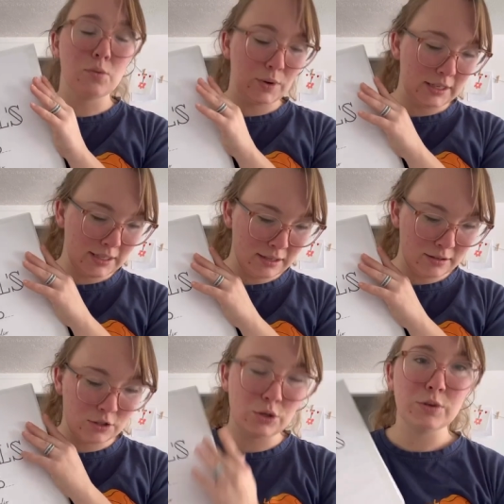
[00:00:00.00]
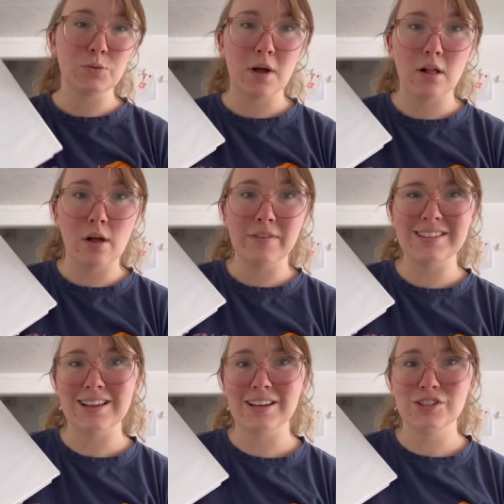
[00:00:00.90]
we didn't do as well on these
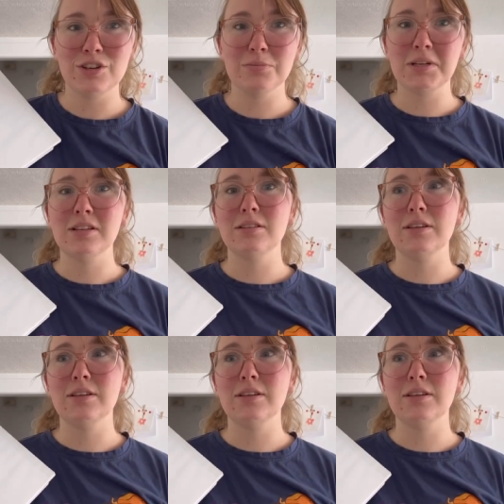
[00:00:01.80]
last year because